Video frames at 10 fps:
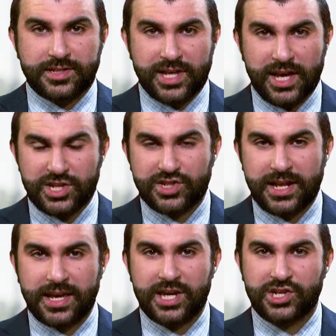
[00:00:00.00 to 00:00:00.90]
A Turkish
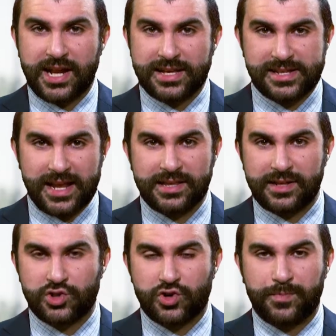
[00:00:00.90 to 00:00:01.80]
delegation has
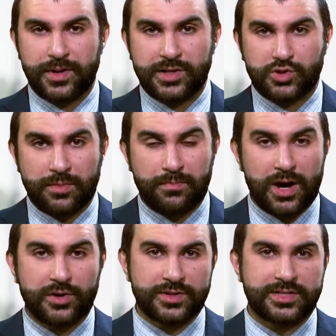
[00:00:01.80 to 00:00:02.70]
landed in Tripoli to
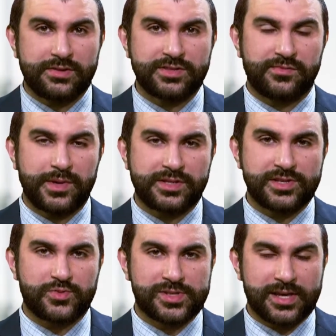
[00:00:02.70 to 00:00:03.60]
embark on a series of
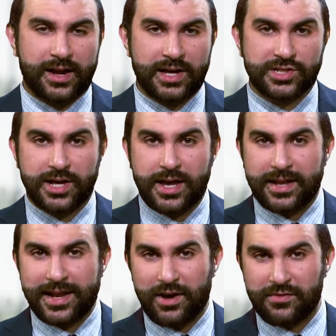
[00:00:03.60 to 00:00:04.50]
meetings with Sarraj.
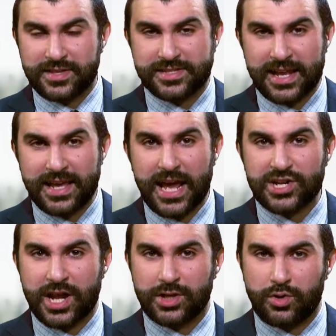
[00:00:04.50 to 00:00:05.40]
Now, if this
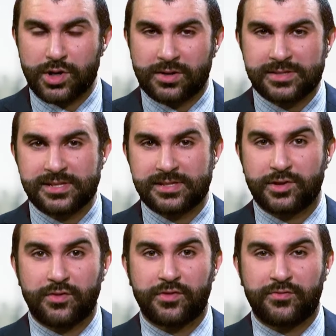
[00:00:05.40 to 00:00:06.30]
delegation had only
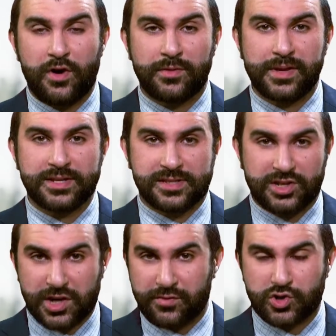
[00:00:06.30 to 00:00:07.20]
consisted of the foreign minister,
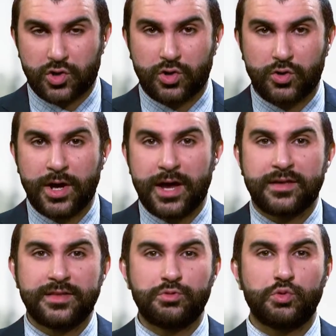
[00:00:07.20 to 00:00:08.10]
Çavuşoğlu,
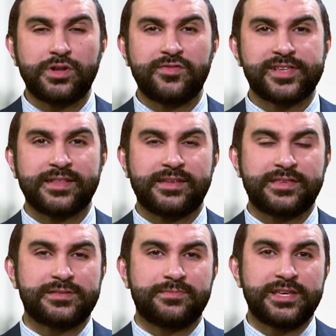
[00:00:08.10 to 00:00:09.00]
then we would have said that
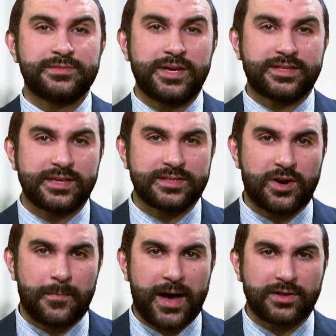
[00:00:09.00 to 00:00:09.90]
these meetings
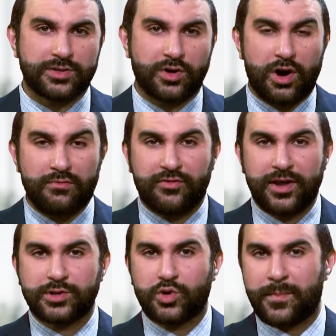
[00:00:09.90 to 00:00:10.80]
are about the
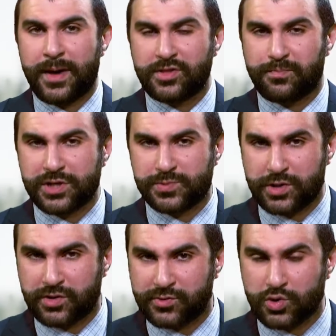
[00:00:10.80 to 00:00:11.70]
conflict or about the
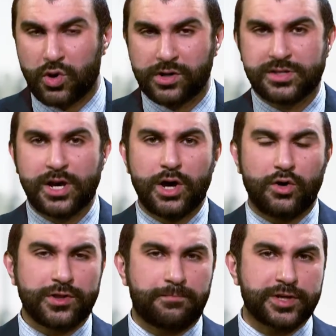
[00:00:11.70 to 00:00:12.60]
prospect of talks
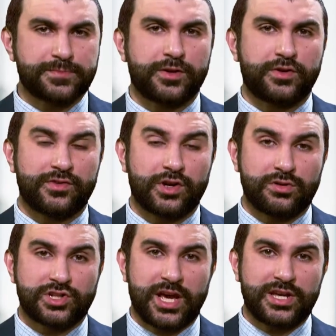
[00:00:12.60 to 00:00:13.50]
or the prospect of
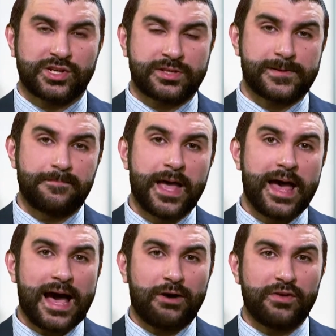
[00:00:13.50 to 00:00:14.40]
negotiations.
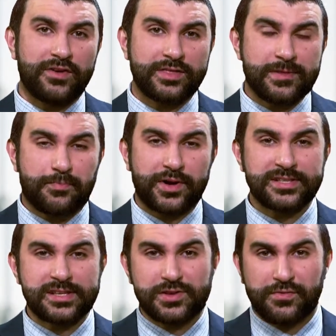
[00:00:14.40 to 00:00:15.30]
However, the
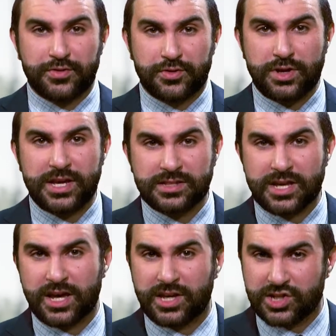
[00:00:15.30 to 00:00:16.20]
presence of 3
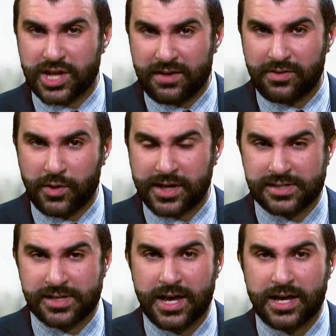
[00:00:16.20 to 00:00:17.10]
Turkish
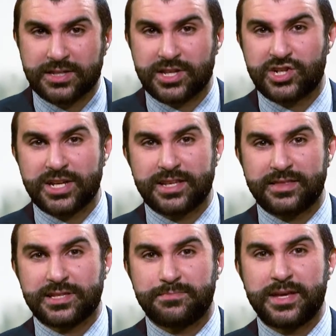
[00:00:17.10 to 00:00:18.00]
heavyweights suggests that
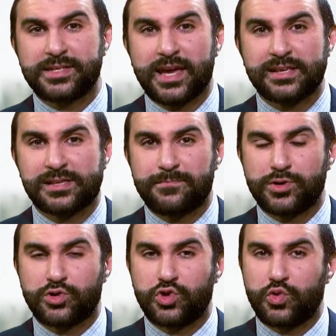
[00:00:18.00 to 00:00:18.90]
this meeting has
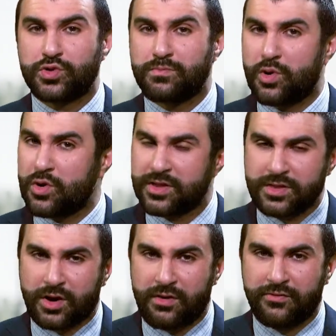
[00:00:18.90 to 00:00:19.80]
something to do with more than
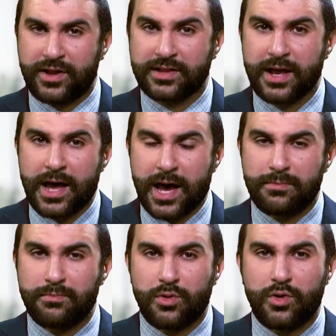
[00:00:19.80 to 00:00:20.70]
the conflict
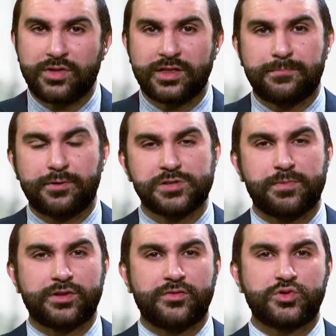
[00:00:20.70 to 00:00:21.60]
and more than the
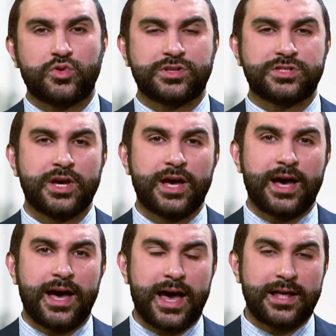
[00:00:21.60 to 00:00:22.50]
prospect of talks
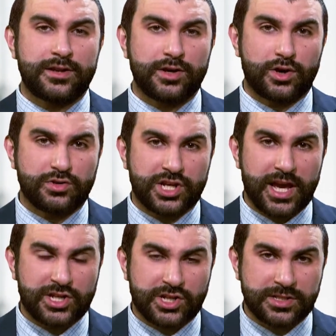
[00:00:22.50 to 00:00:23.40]
and
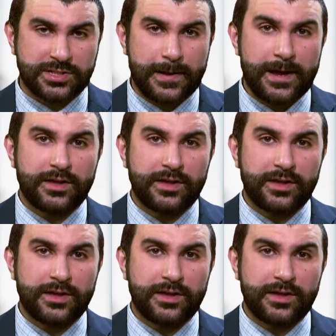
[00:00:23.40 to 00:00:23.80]
negotiations.